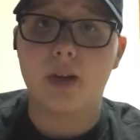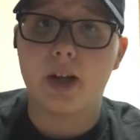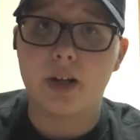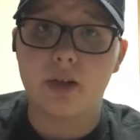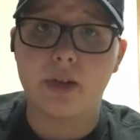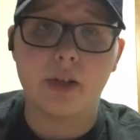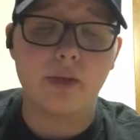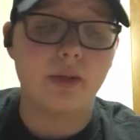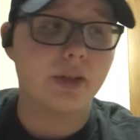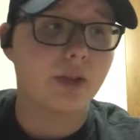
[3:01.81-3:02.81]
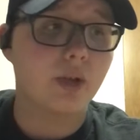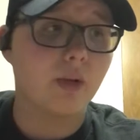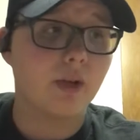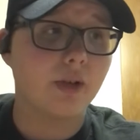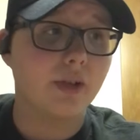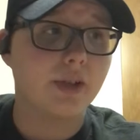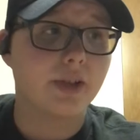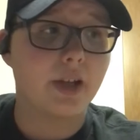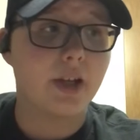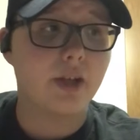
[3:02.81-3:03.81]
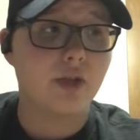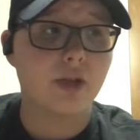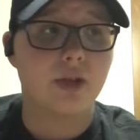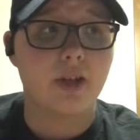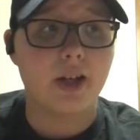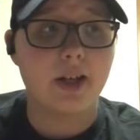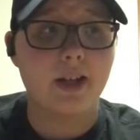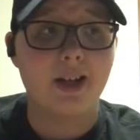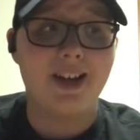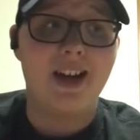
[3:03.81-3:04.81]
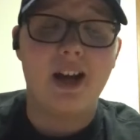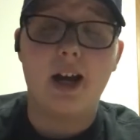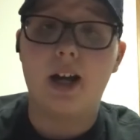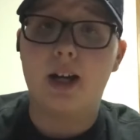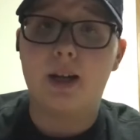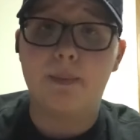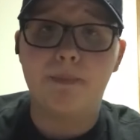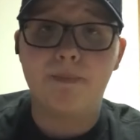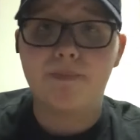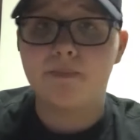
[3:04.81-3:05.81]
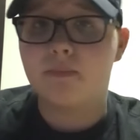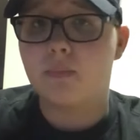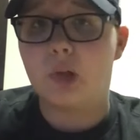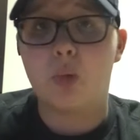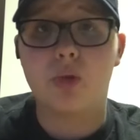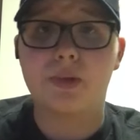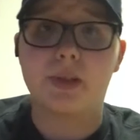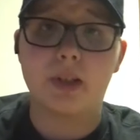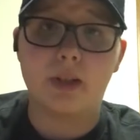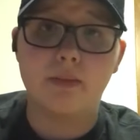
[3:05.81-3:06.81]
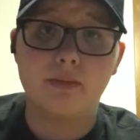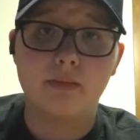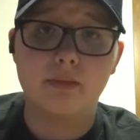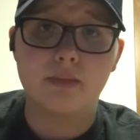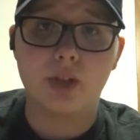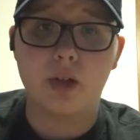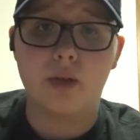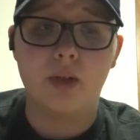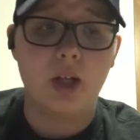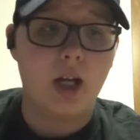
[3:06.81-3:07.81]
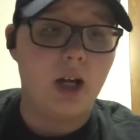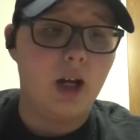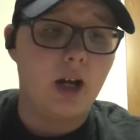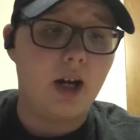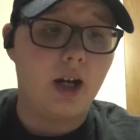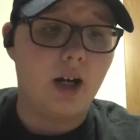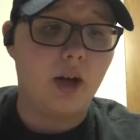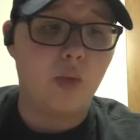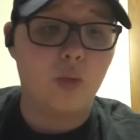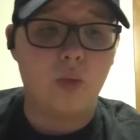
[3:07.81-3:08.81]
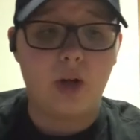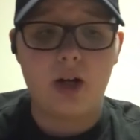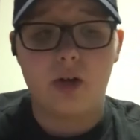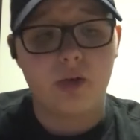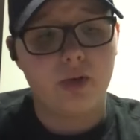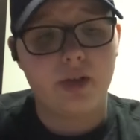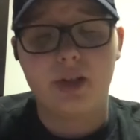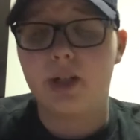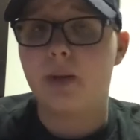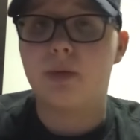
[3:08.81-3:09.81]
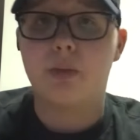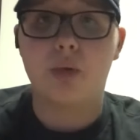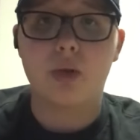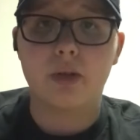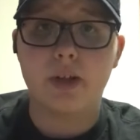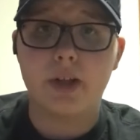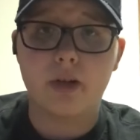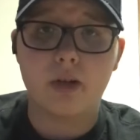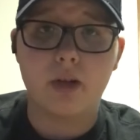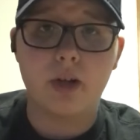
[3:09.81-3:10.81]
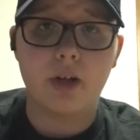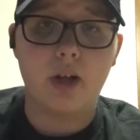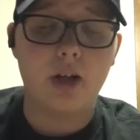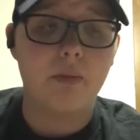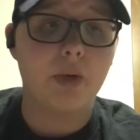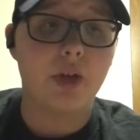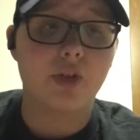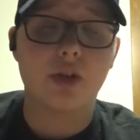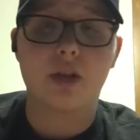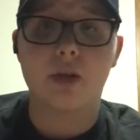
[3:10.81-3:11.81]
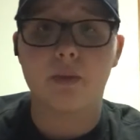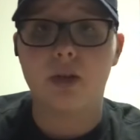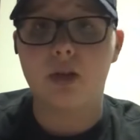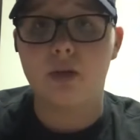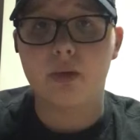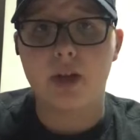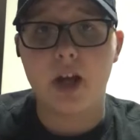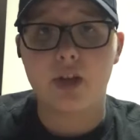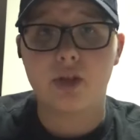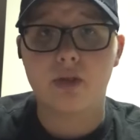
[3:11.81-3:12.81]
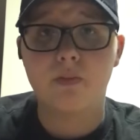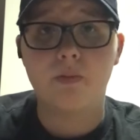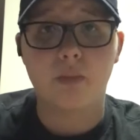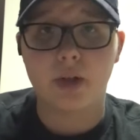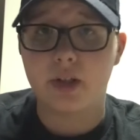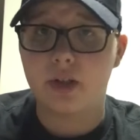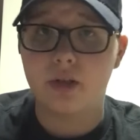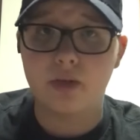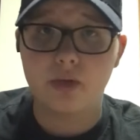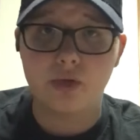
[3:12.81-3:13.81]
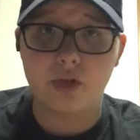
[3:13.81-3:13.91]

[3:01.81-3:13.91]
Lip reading: I don't know. It's too early to say just yet. We'll see. So, I'll go into depth more later on. But just an immediate reaction. Breaking news.